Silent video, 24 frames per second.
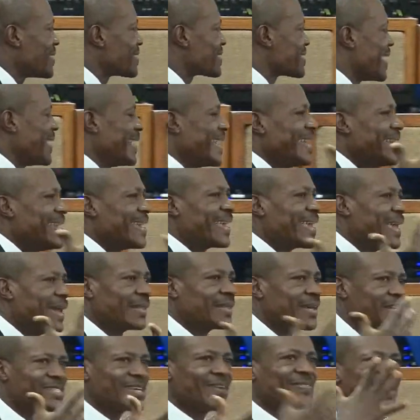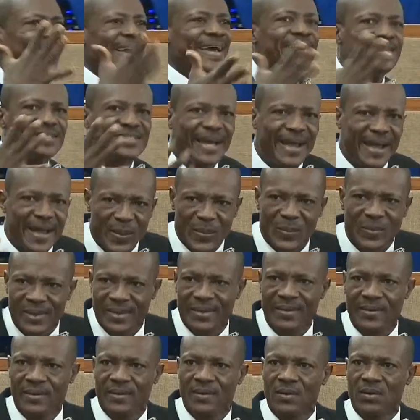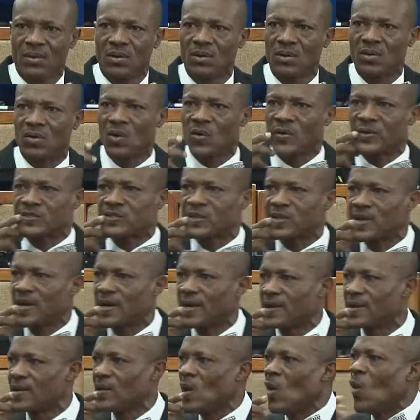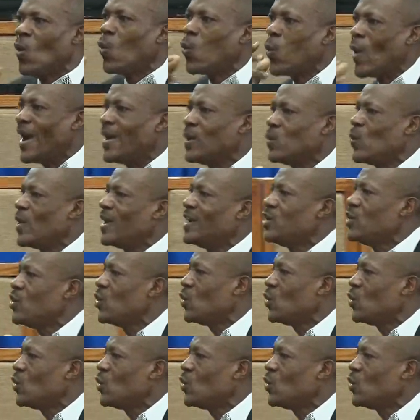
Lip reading: and indicators of the end time? Oh, glory to God. When will you